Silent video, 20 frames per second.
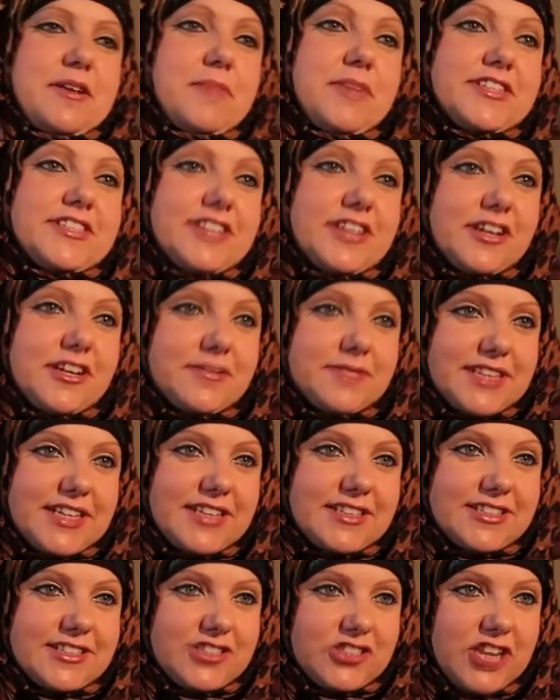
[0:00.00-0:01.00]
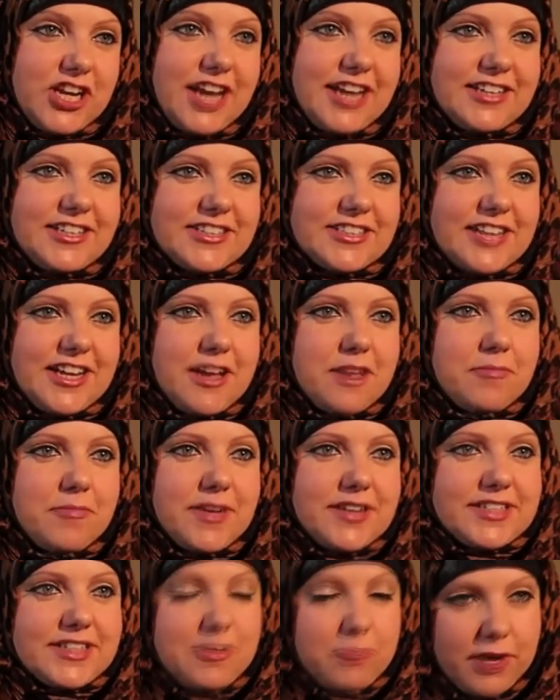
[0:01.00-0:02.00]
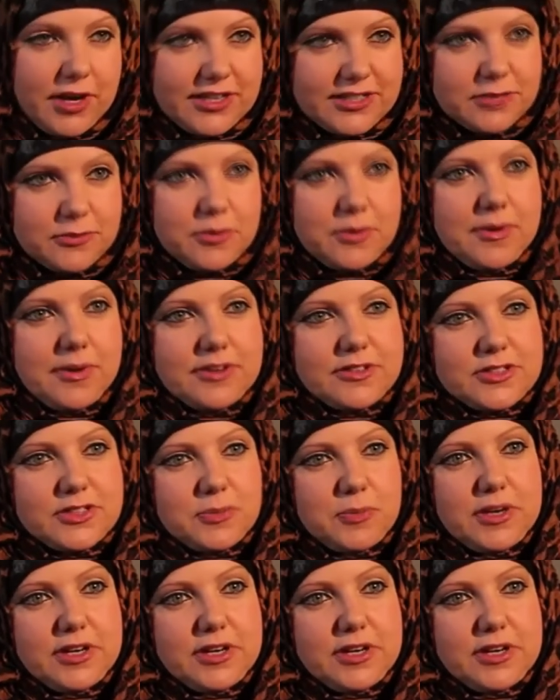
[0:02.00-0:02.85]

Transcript: my circumstances changed. Um, I separated with my husband.